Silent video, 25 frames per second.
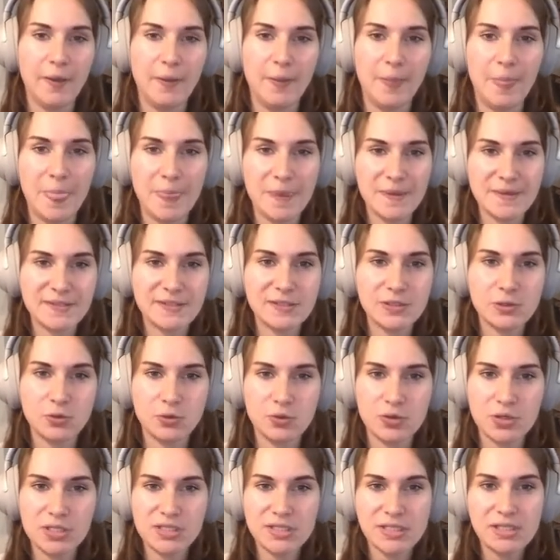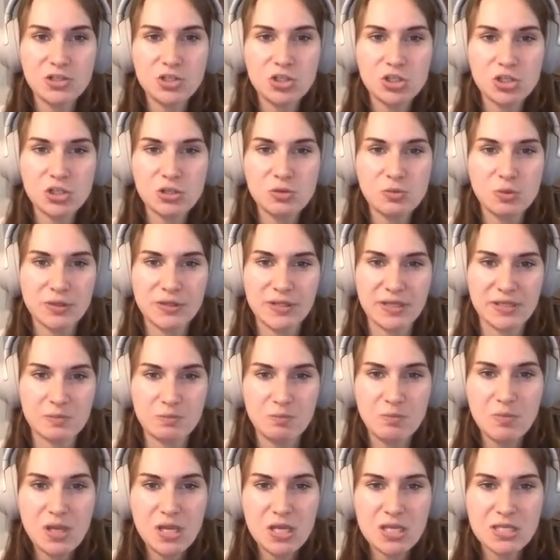So essentially what that
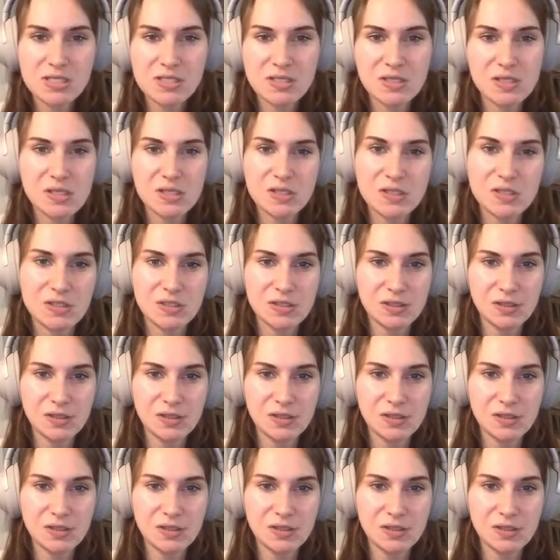means is